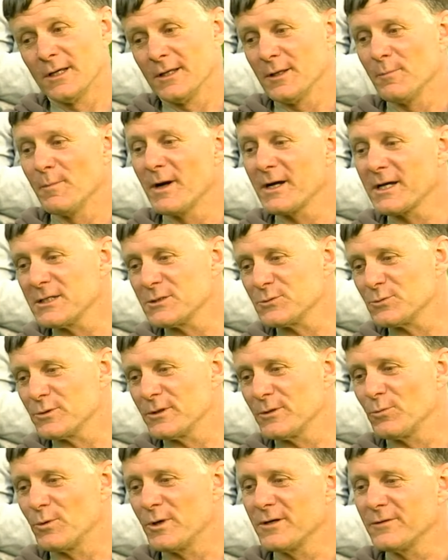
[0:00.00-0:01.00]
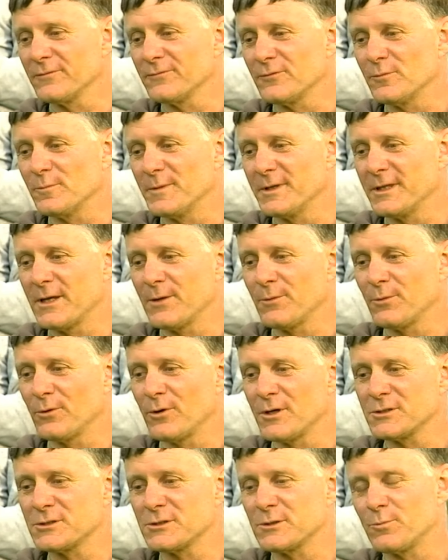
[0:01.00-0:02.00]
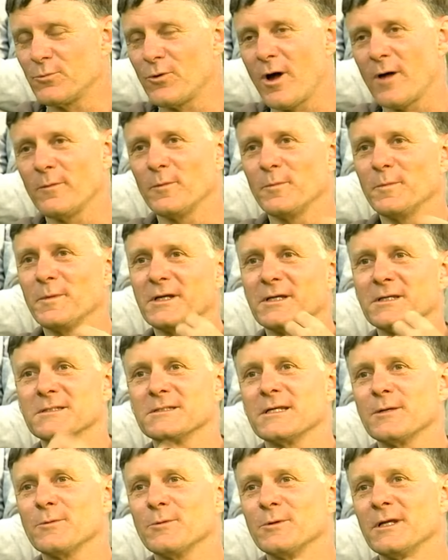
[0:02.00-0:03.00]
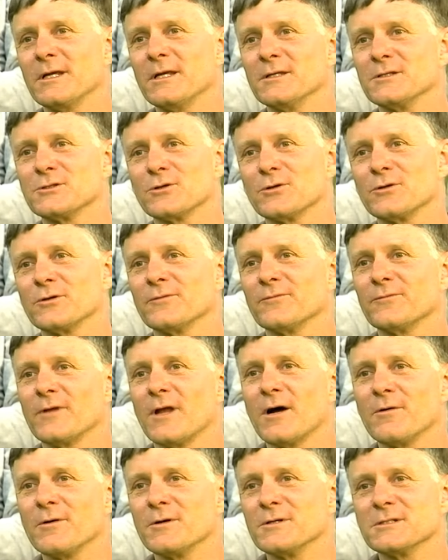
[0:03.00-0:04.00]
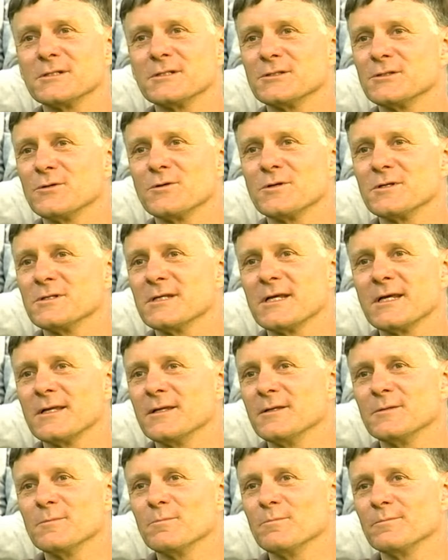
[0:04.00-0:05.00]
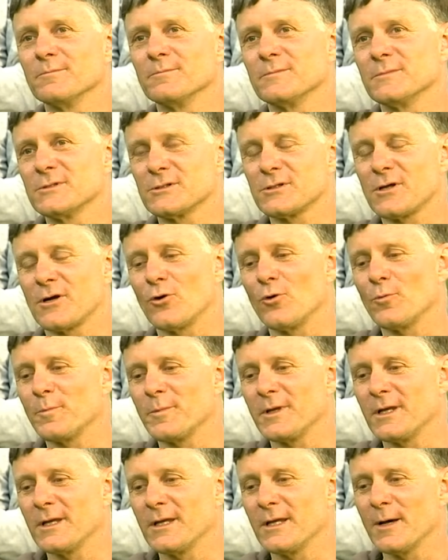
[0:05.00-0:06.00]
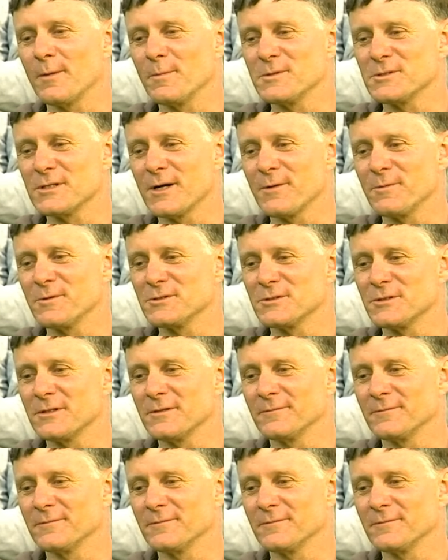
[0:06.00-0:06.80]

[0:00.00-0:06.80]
The monkeys were wonderful, but they were also a problem because they would eat certain flowers as soon as they'd start opening up. So I was sort